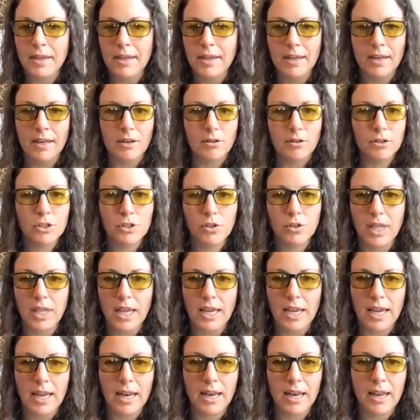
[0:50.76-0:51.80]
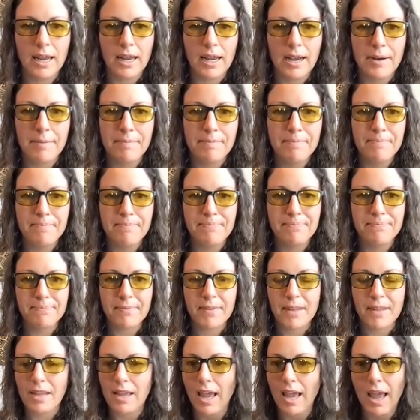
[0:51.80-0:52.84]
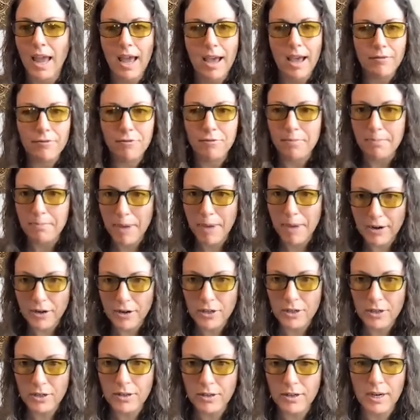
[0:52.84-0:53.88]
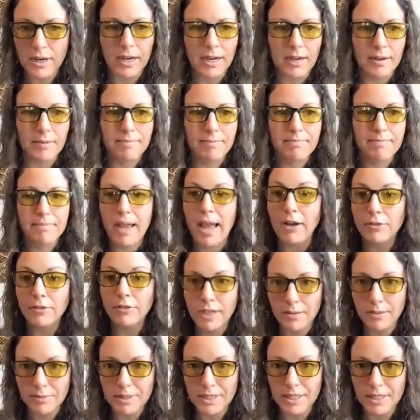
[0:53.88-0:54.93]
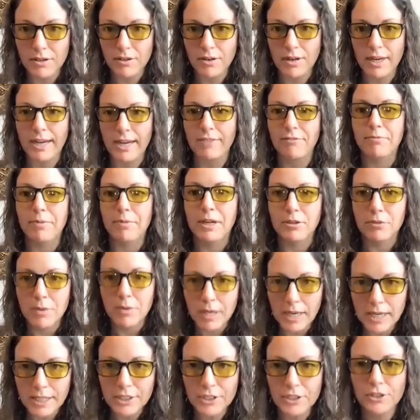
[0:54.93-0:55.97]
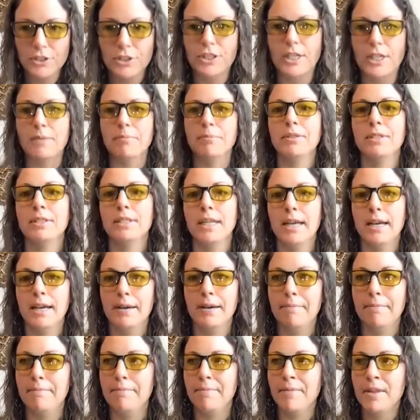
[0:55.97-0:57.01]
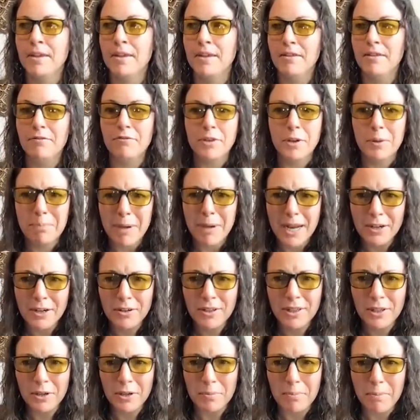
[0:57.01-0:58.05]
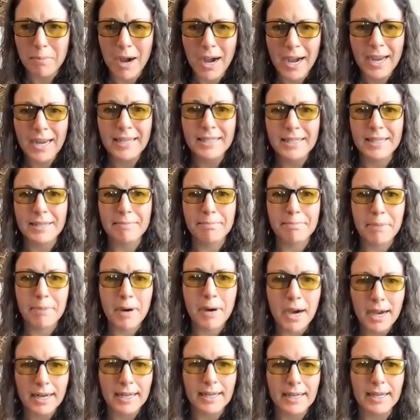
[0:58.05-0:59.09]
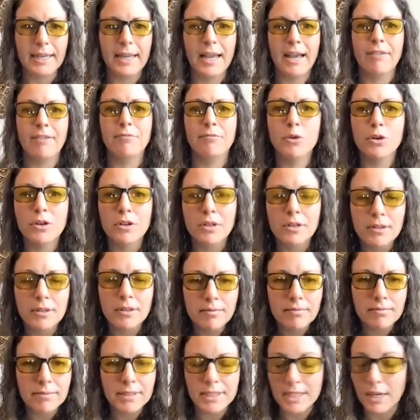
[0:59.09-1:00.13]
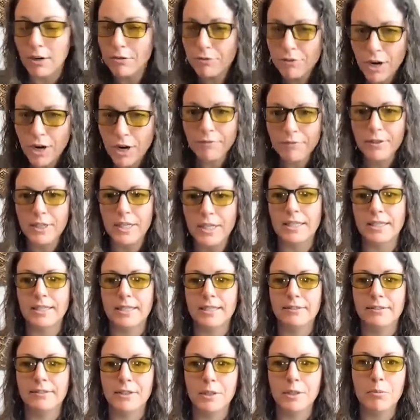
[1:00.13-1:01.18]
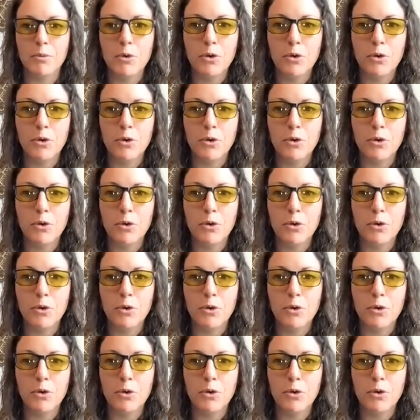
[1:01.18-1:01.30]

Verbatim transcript: you know, so they can um, have better um, outcomes in their life, better relationships, um, feel better in their mind and body, have more self-confidence, feel